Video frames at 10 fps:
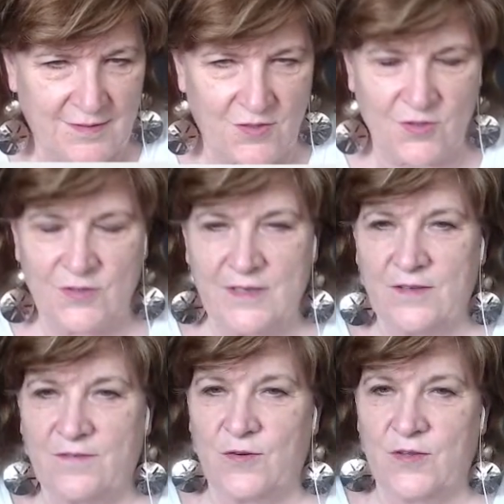3rd and the
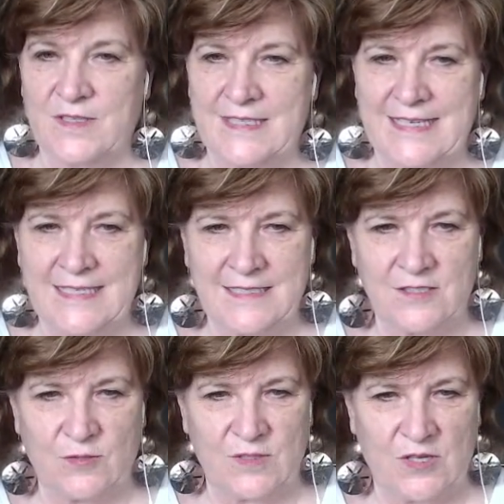4th is Easter,
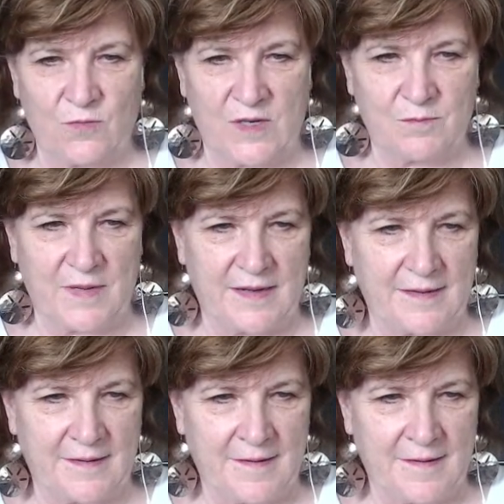so we don't want my